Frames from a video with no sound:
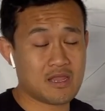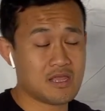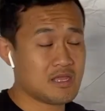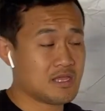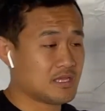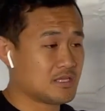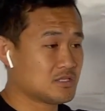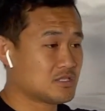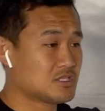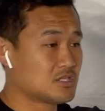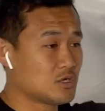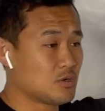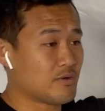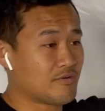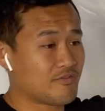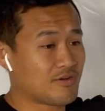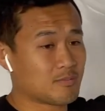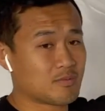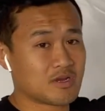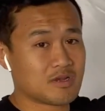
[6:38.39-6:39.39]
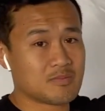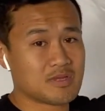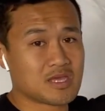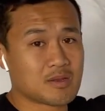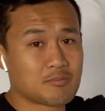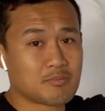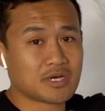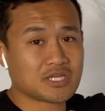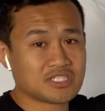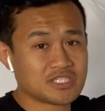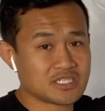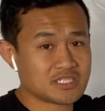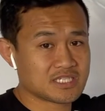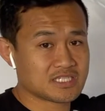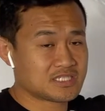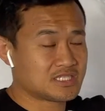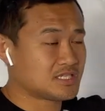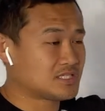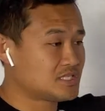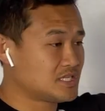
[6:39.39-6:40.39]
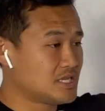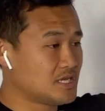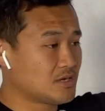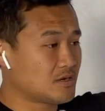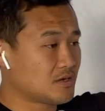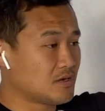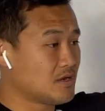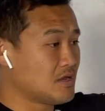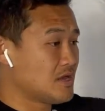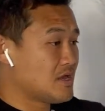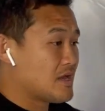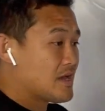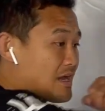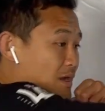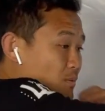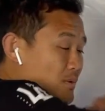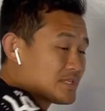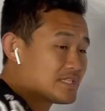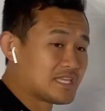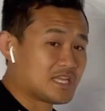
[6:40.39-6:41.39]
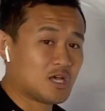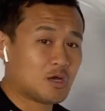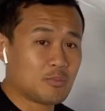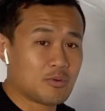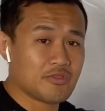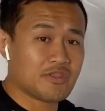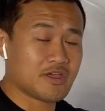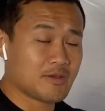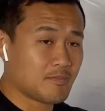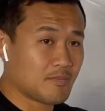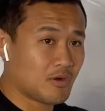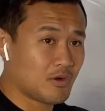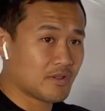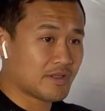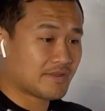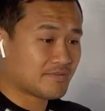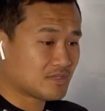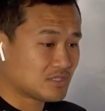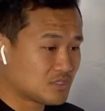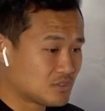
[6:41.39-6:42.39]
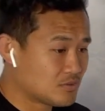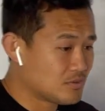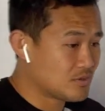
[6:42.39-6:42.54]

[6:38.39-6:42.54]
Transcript: And so if I'm gonna be in punching distance here and I want to elbow them, all I have to do